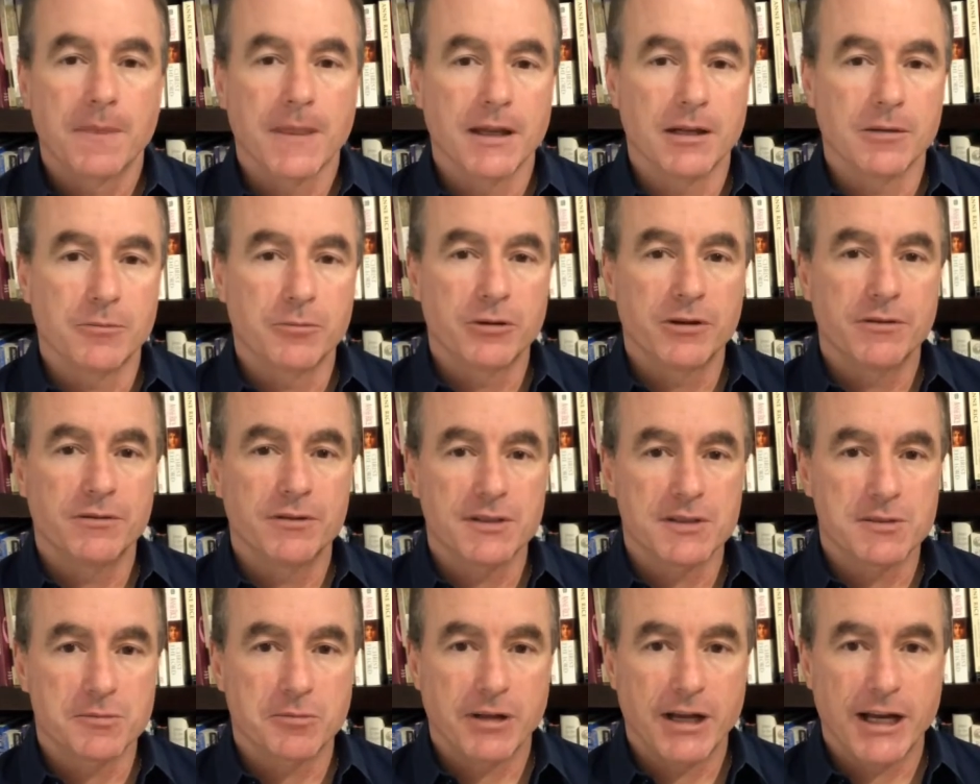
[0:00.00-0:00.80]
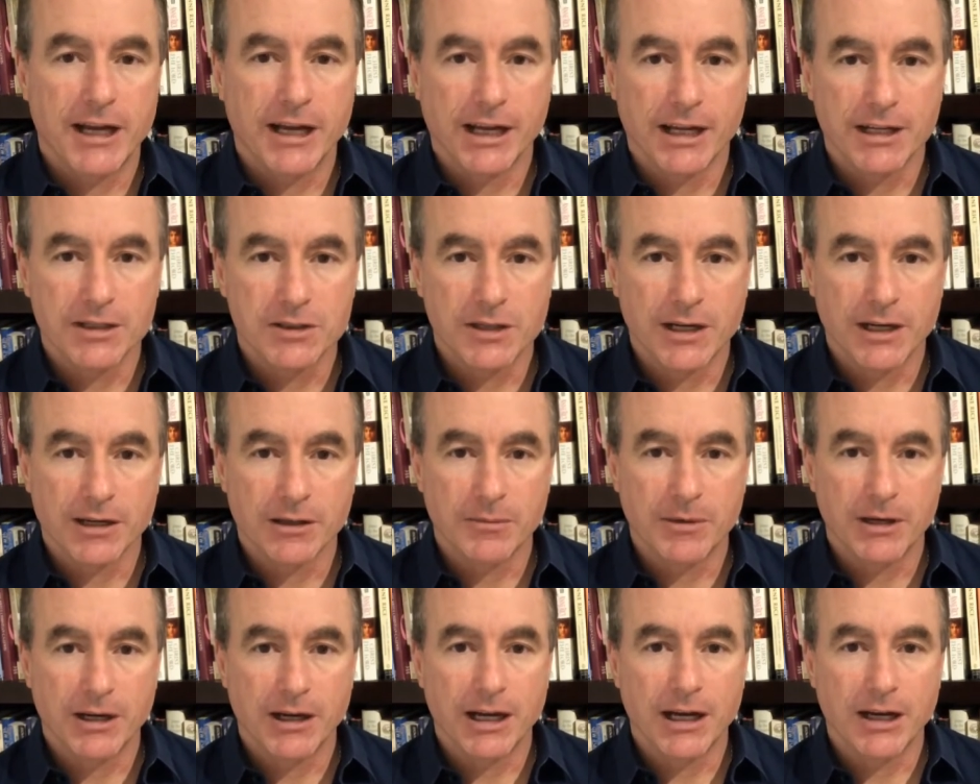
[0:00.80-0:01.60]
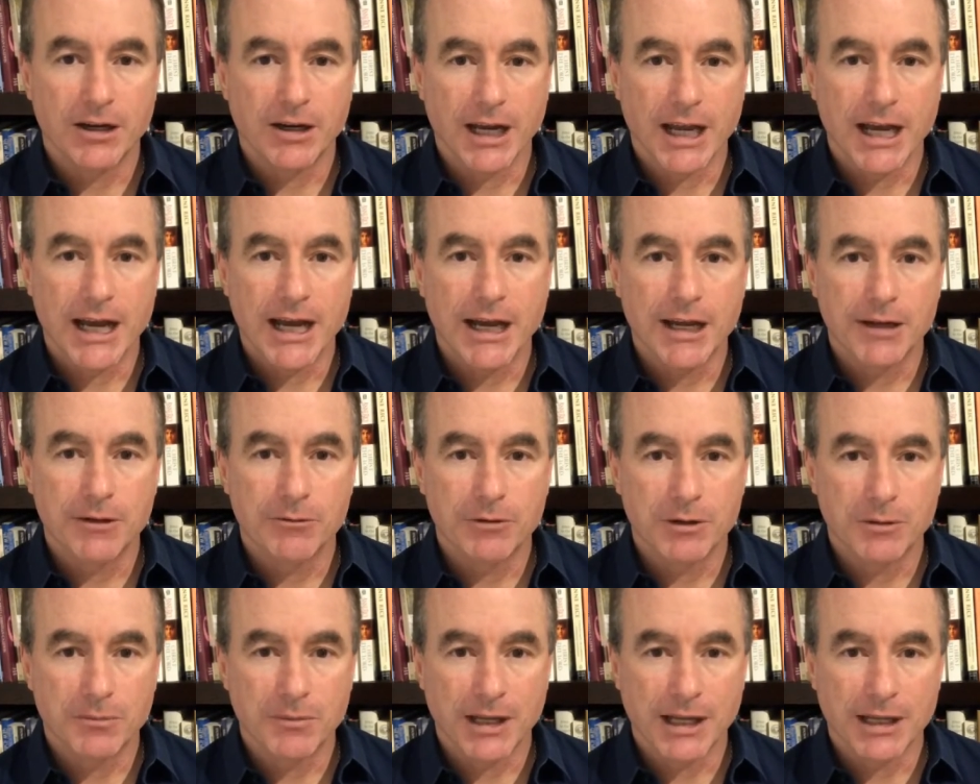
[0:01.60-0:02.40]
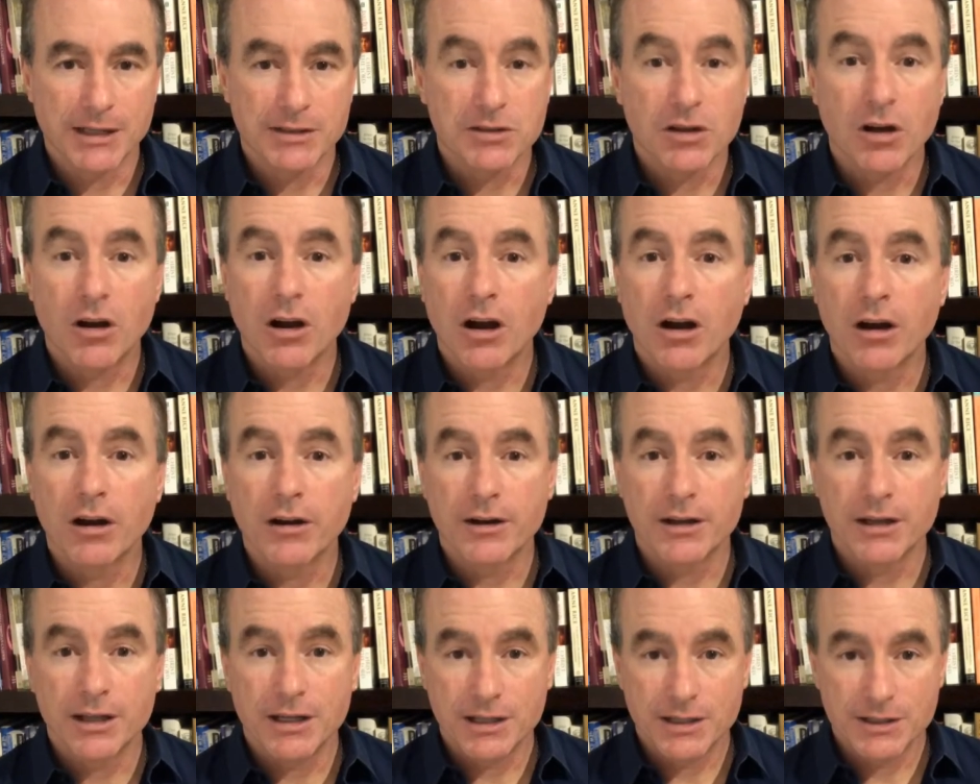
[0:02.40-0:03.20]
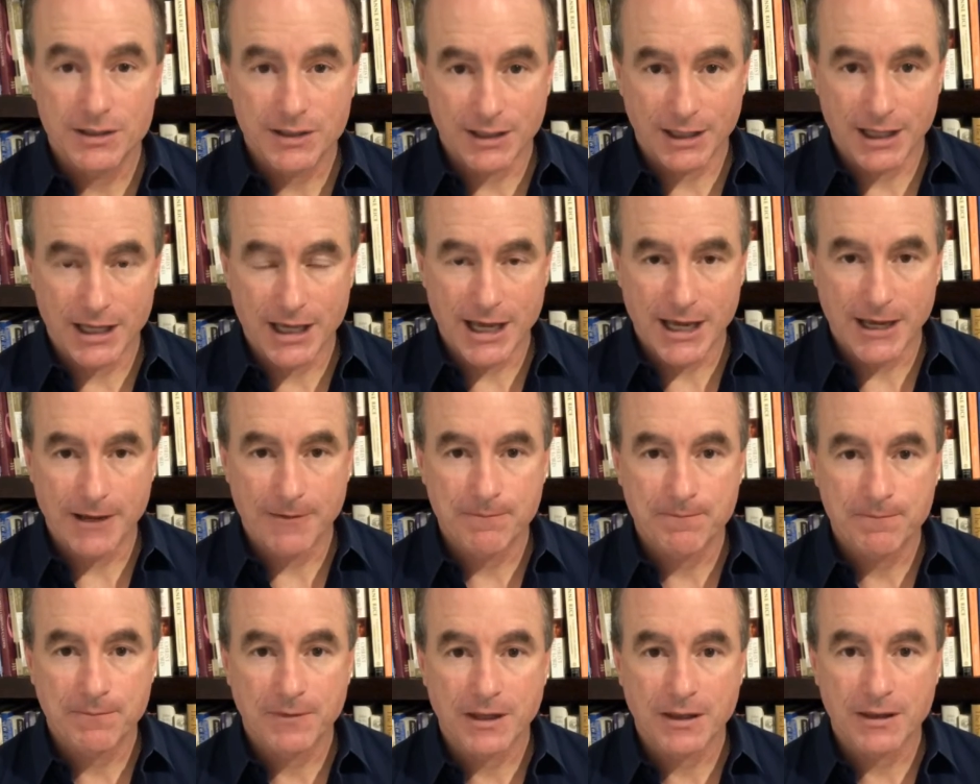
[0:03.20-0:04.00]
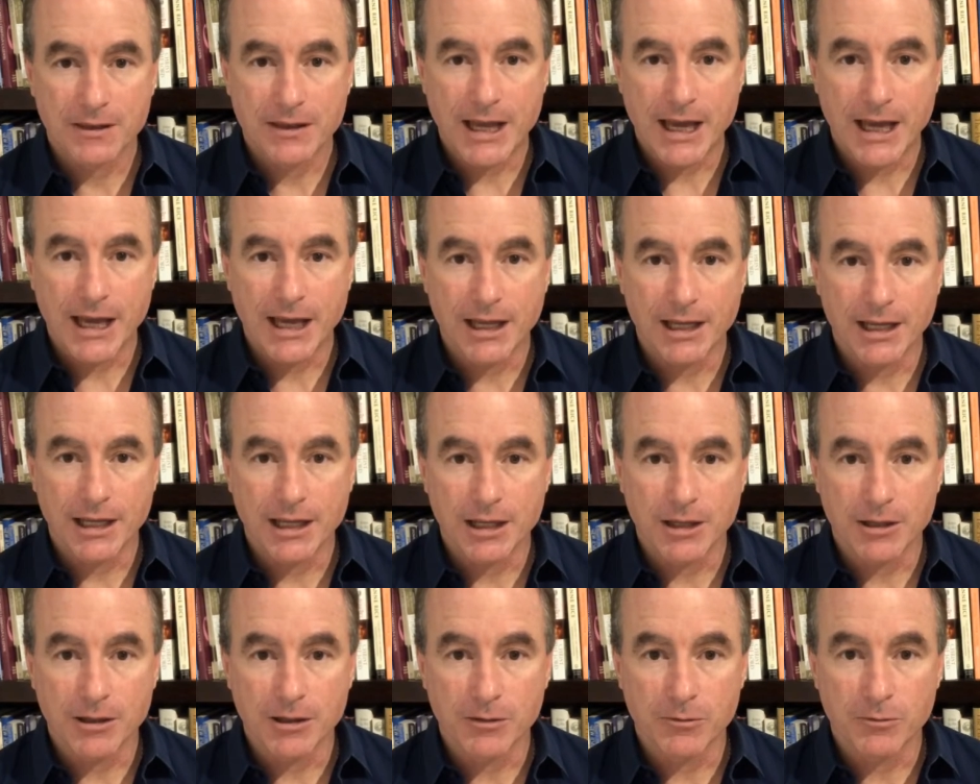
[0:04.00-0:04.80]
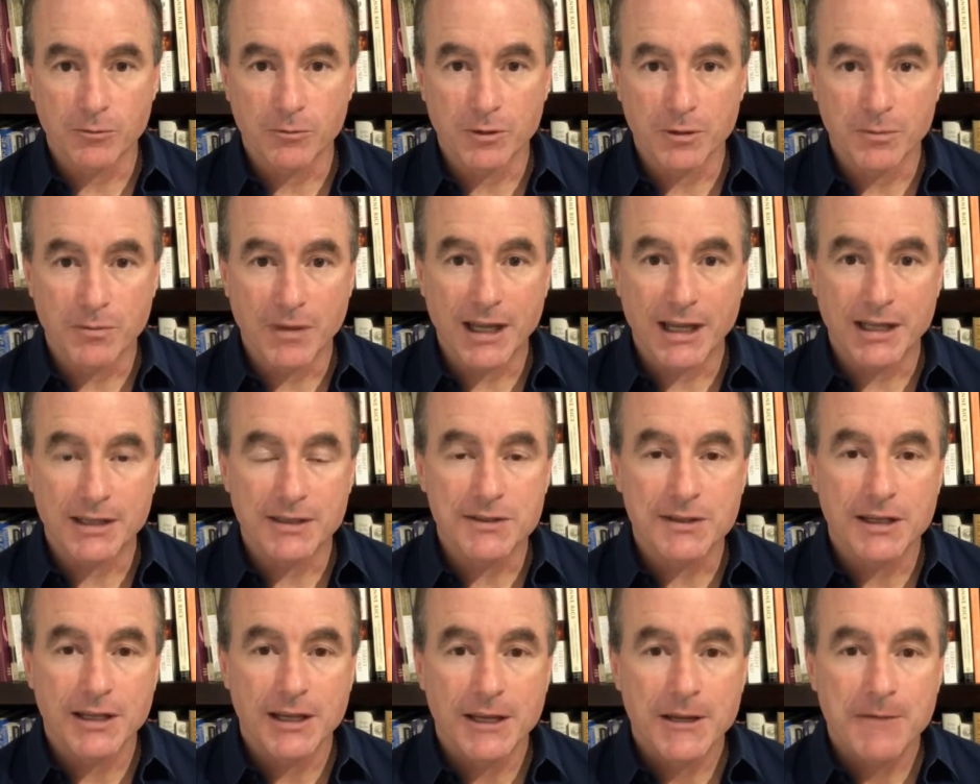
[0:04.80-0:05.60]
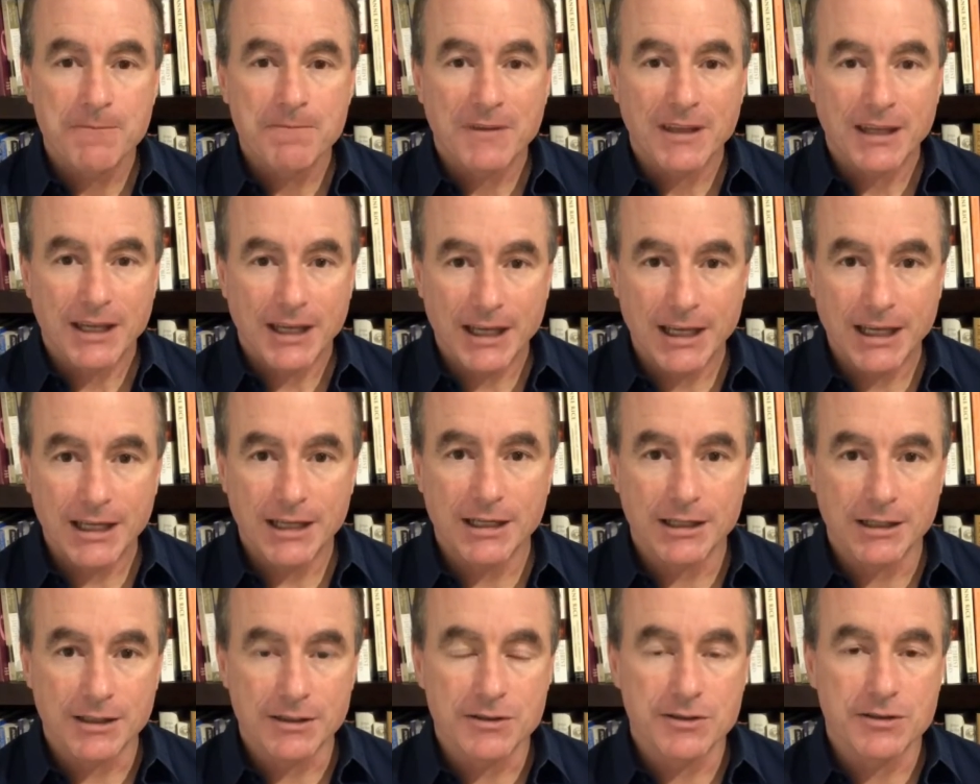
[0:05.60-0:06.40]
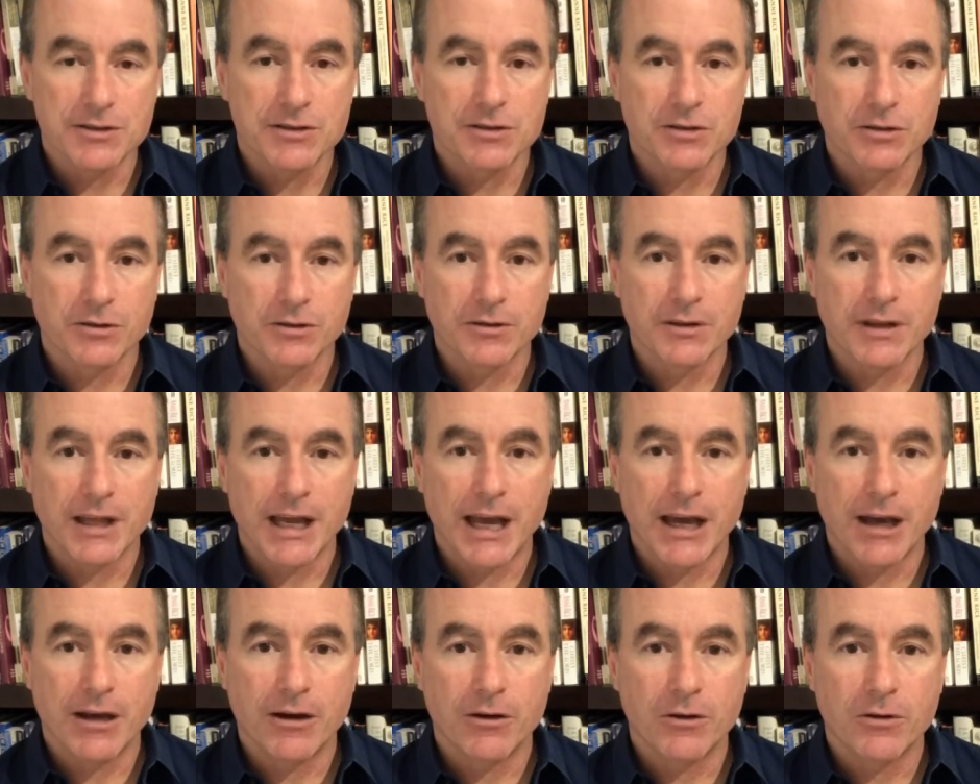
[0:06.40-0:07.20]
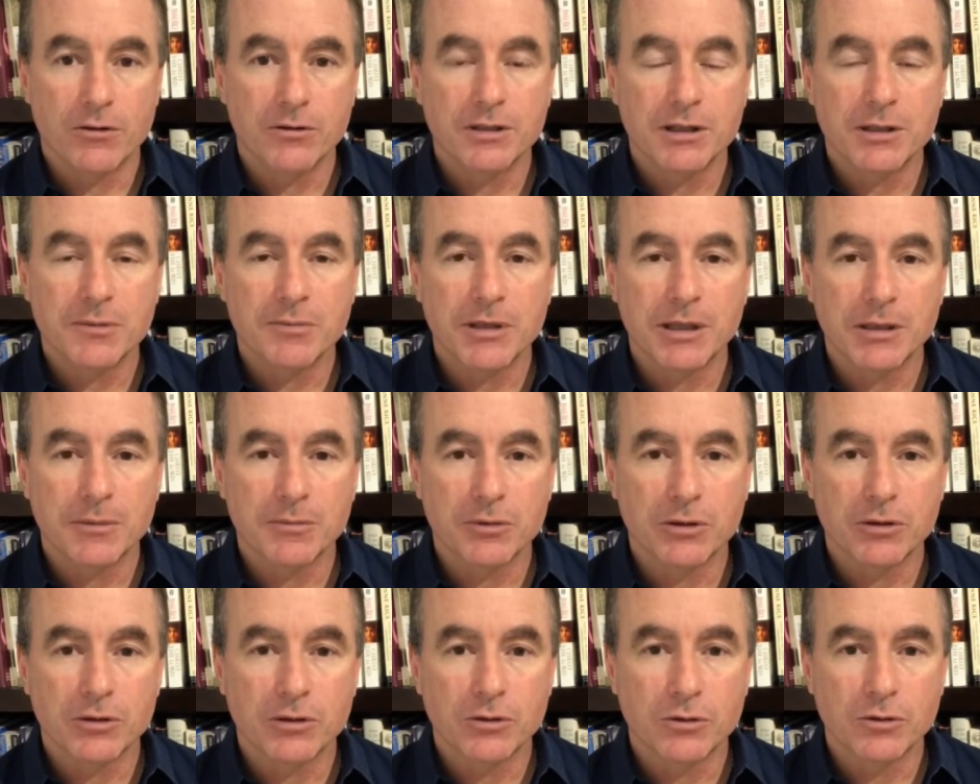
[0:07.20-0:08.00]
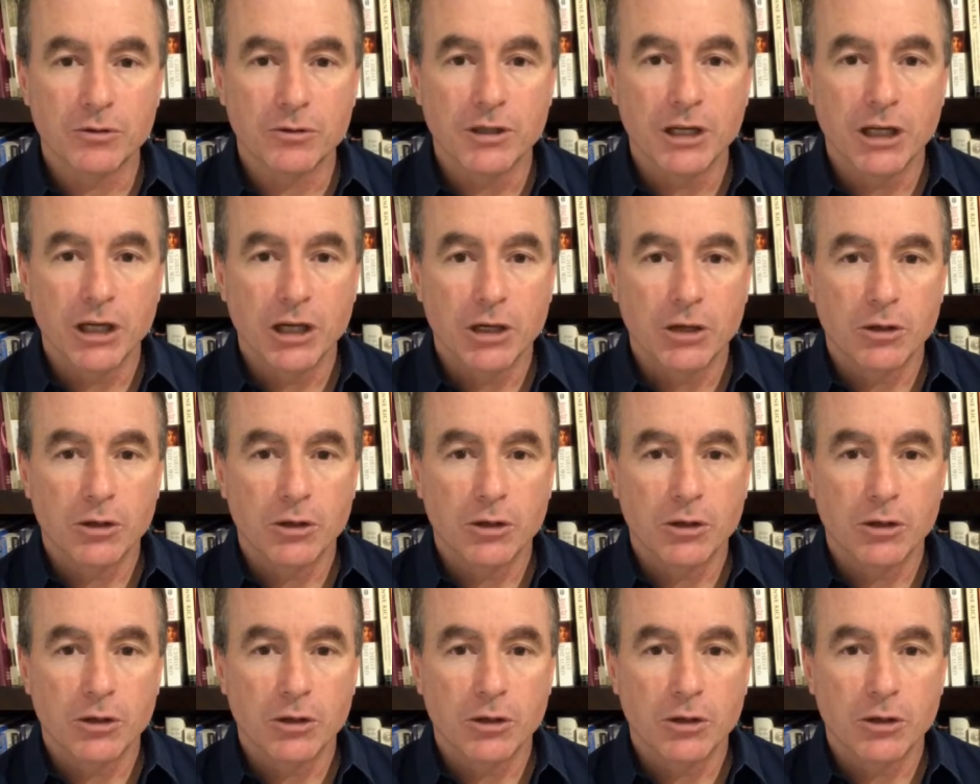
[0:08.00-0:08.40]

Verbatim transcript: In a previous blog, I talked about how God remains hard to get, that he remains hidden so that only people who,